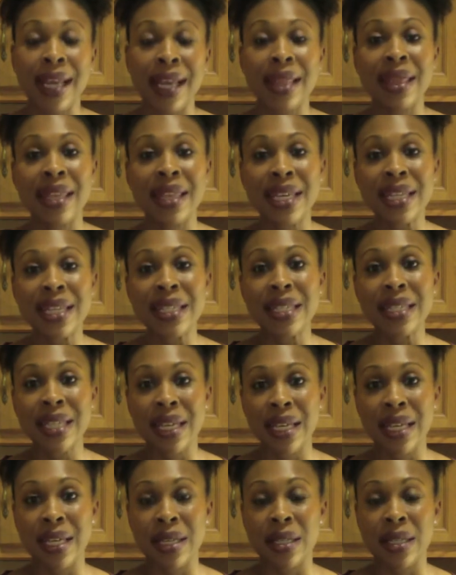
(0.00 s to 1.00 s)
And this
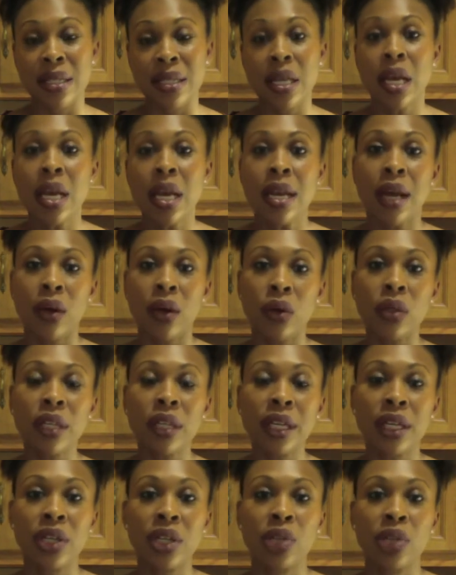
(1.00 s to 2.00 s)
is not
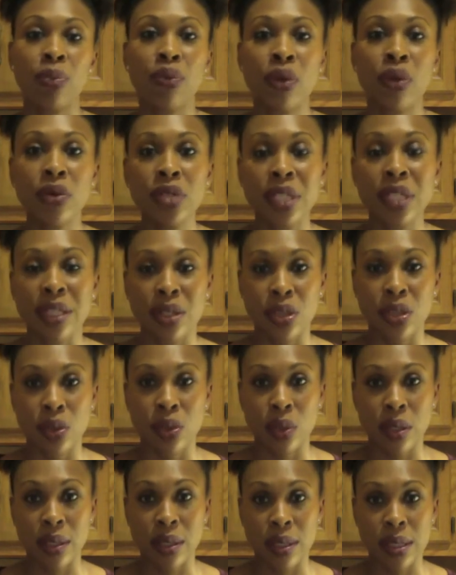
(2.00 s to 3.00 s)
only a good protein
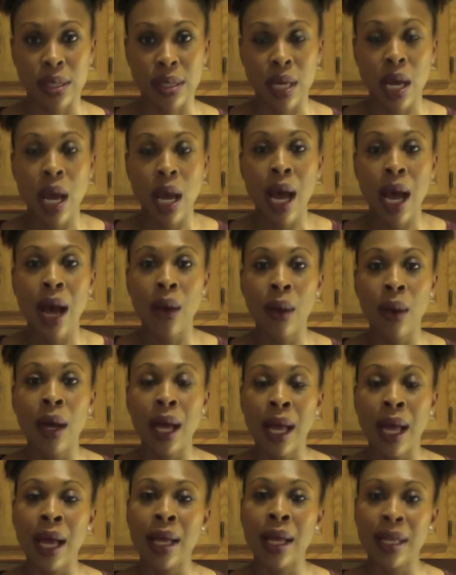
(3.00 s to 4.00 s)
source,
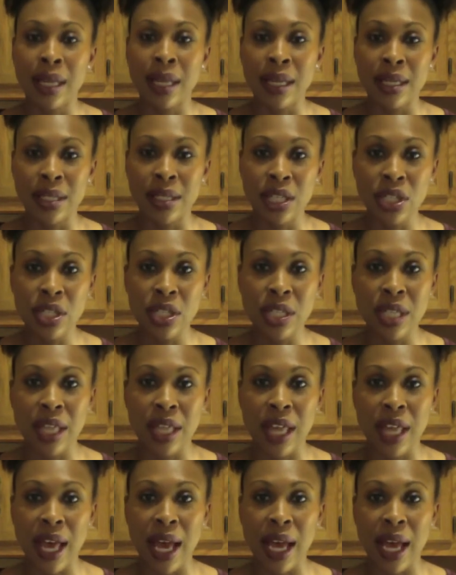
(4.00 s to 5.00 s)
in addition to
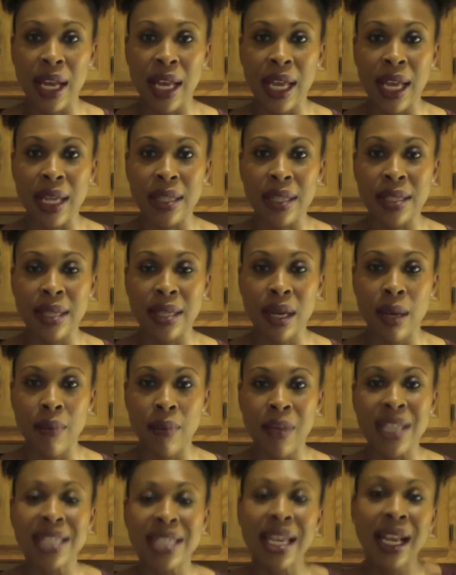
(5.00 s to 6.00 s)
that,
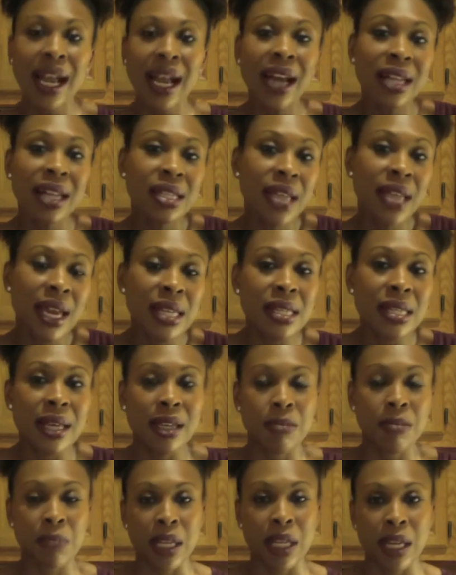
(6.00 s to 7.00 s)
it kind of tastes
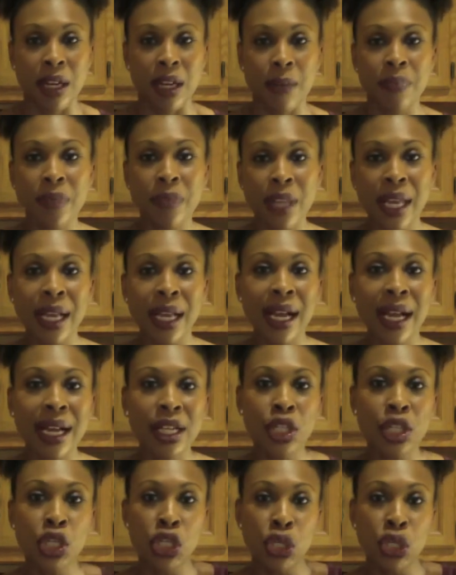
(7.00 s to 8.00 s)
like meat. It
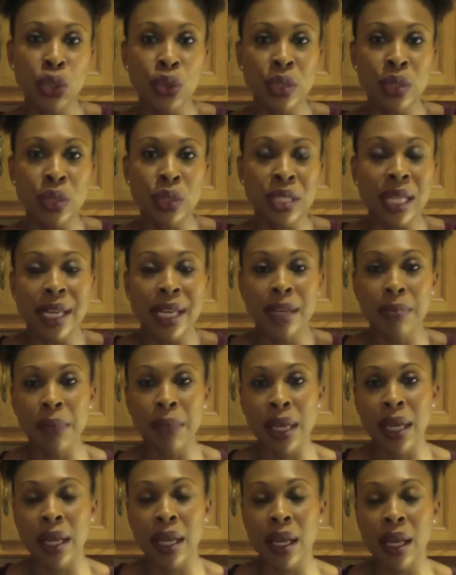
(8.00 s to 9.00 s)
kind of chews like
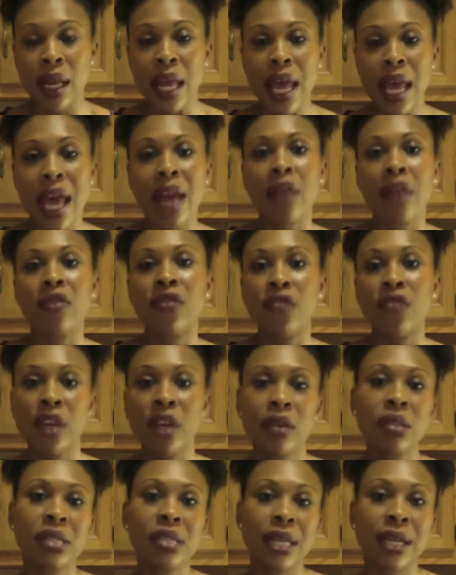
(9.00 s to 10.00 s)
meat, and it
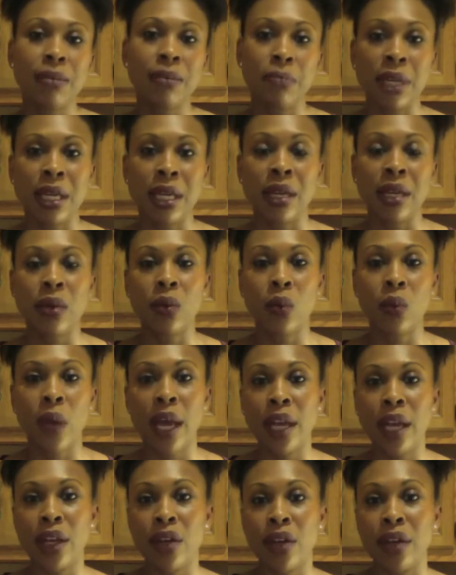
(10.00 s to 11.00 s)
feels like meat
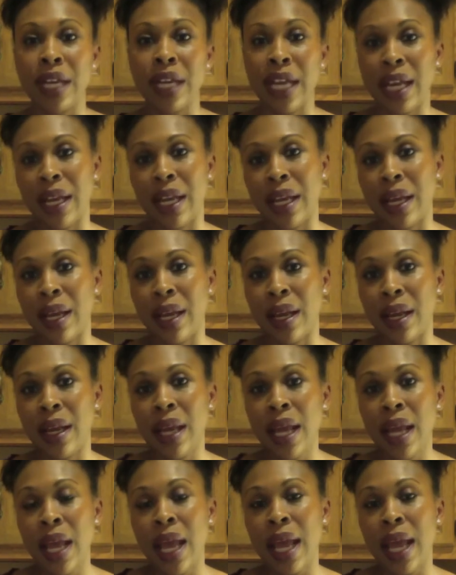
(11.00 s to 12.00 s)
when you're eating it.
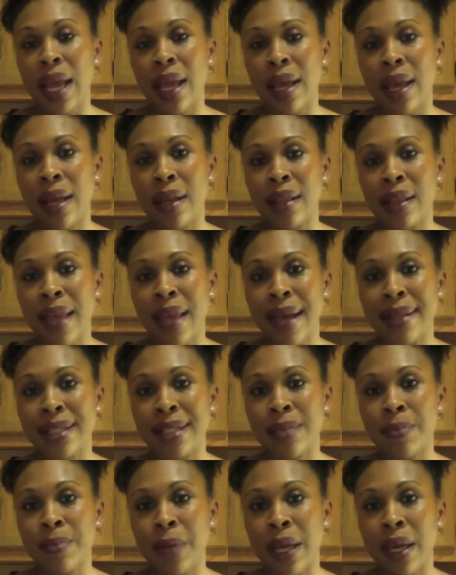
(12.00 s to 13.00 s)
And
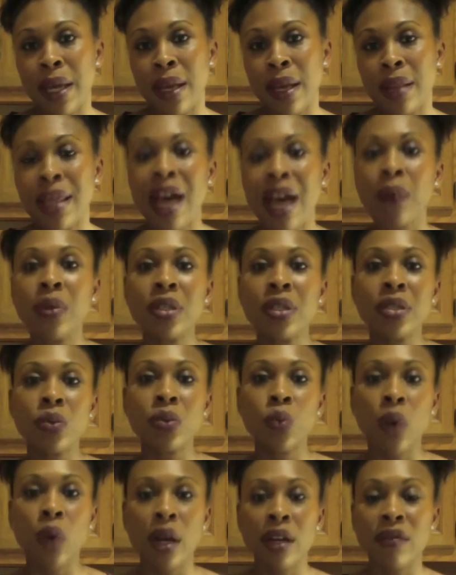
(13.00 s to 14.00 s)
that was
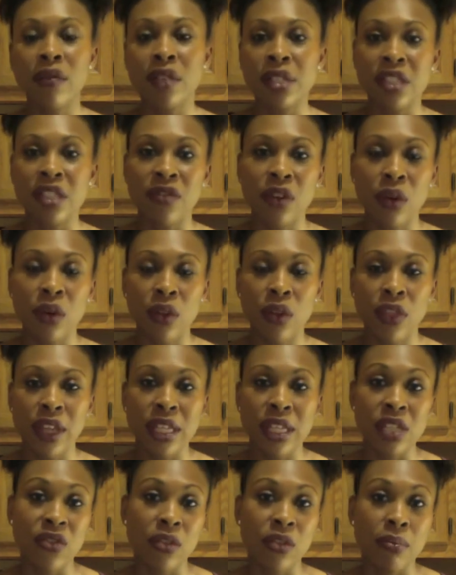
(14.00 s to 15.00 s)
one of the difficult
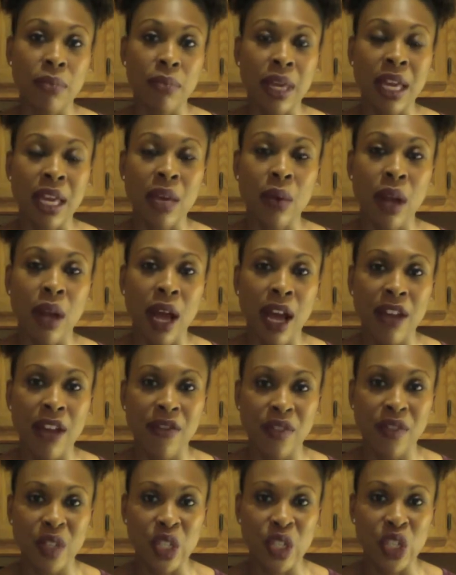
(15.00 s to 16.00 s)
things for me when I
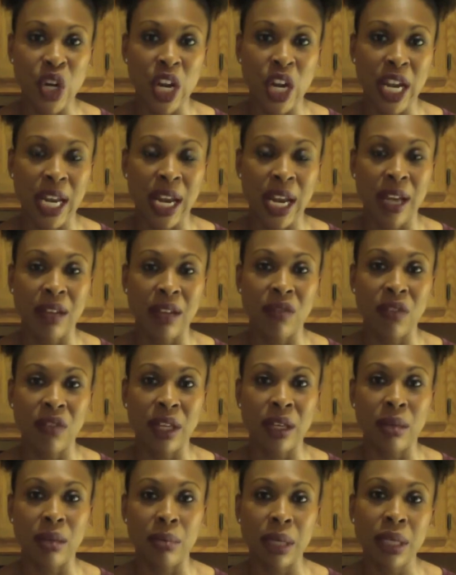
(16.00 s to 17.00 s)
first started eating
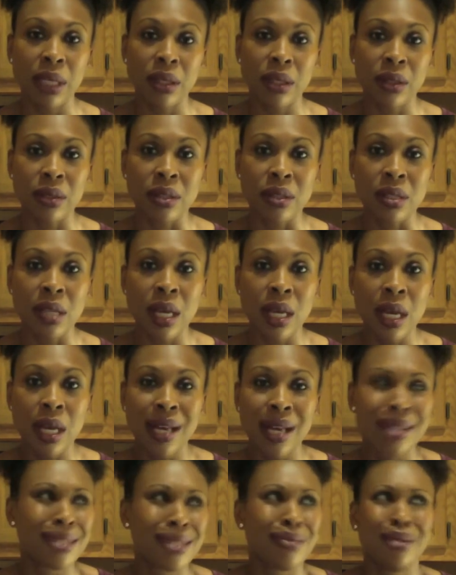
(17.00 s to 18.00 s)
vegan meals.
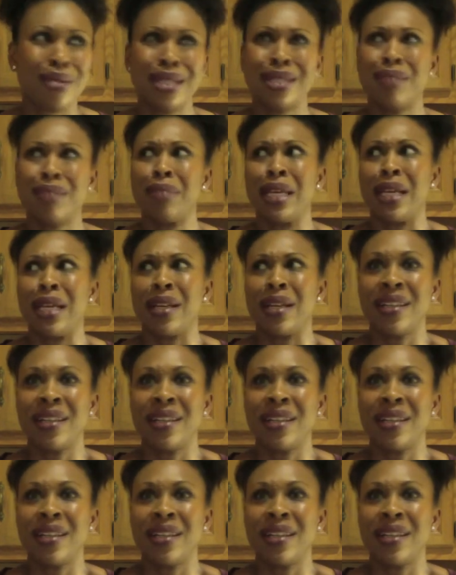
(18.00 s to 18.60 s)
I was like, where's the meat?